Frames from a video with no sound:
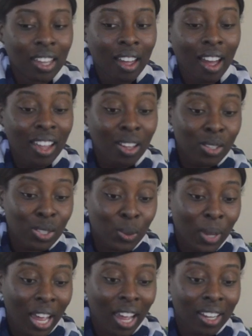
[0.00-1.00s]
I
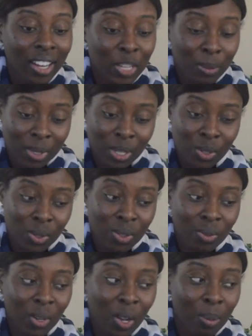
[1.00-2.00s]
also had
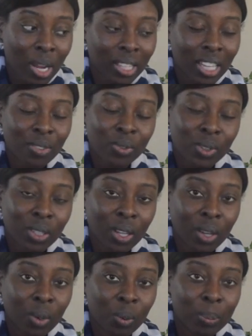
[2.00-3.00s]
expectations for how my life would
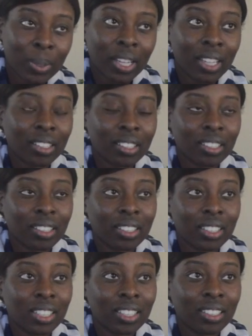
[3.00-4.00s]
go, but
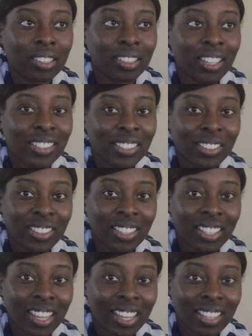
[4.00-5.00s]
that's not the
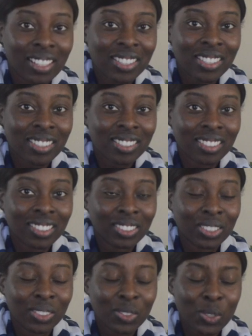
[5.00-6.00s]
case,
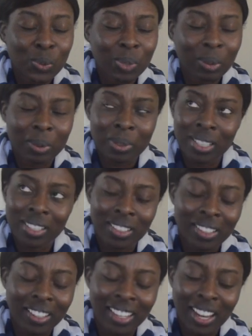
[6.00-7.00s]
which is probably
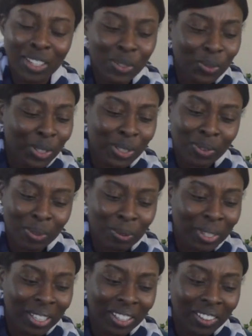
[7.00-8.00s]
a catchphrase for
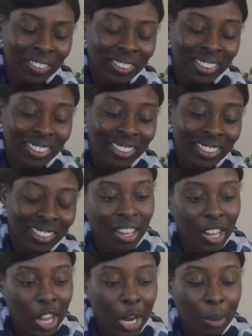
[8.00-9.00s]
me now.
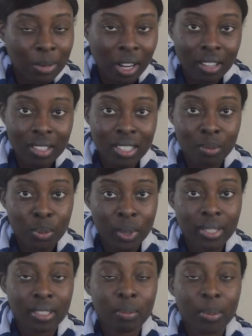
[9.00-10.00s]
I'm not
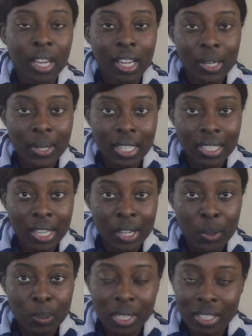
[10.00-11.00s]
disappointed by it right
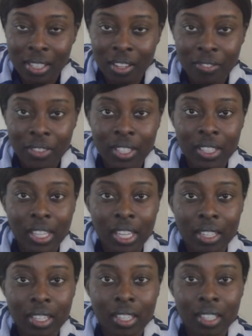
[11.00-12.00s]
now because I feel
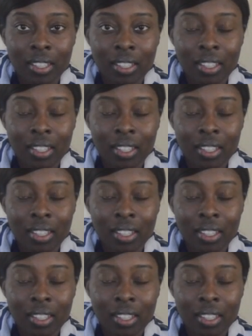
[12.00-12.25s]
like